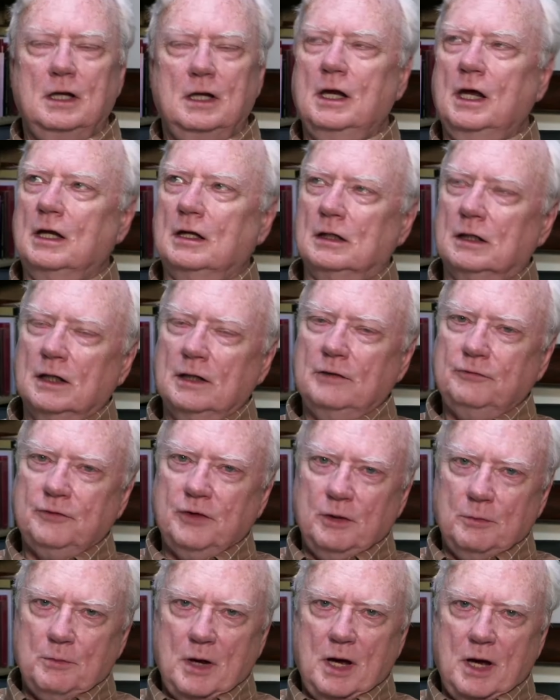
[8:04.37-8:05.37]
and lift
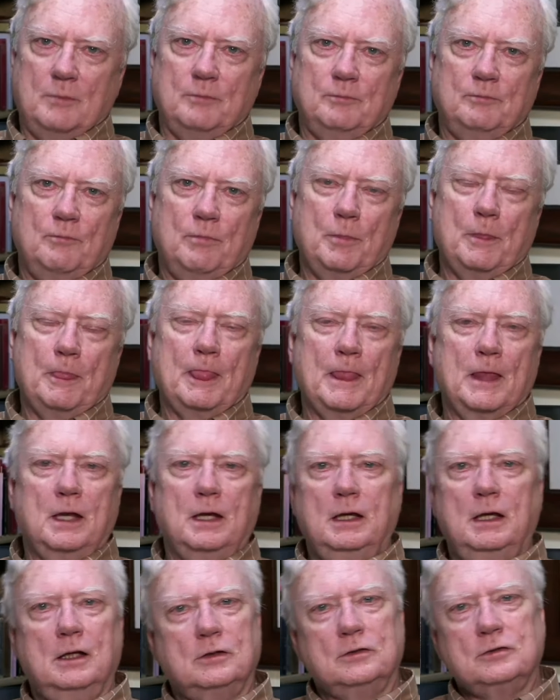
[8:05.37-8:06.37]
him up
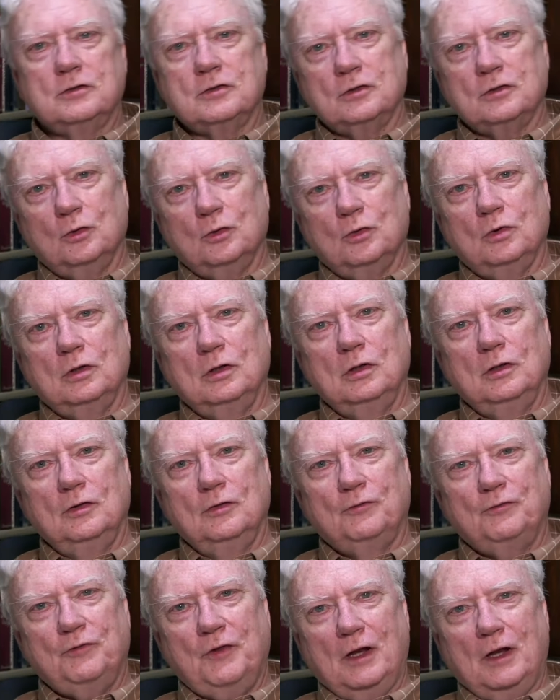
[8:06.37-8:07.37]
into
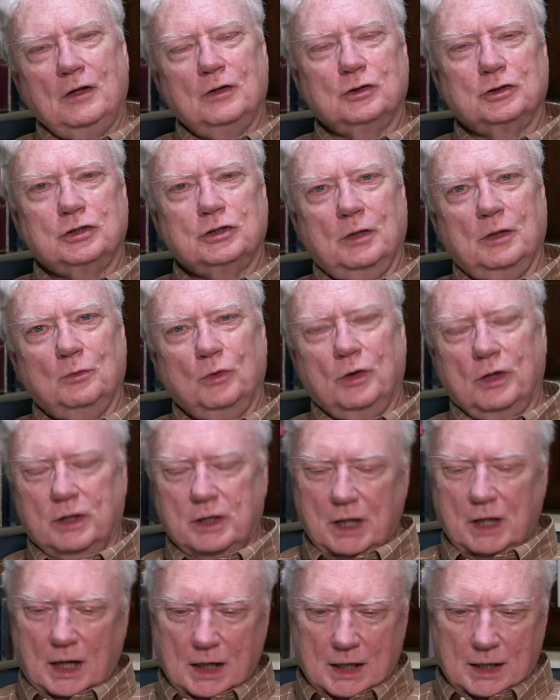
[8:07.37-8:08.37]
fellowship with
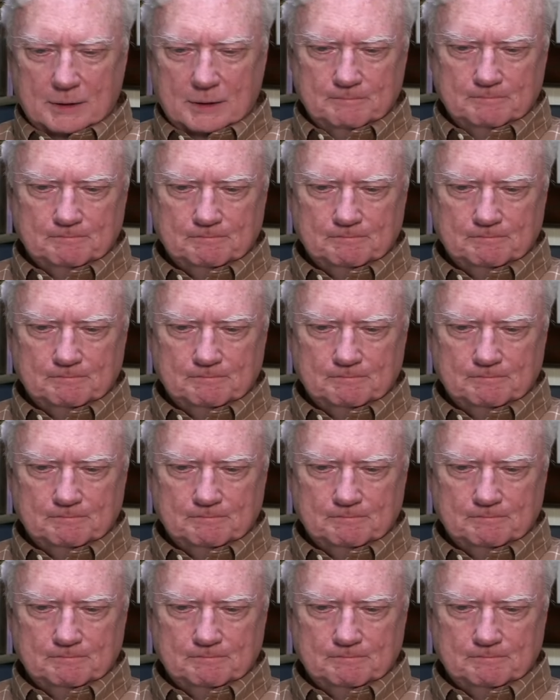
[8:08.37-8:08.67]
God.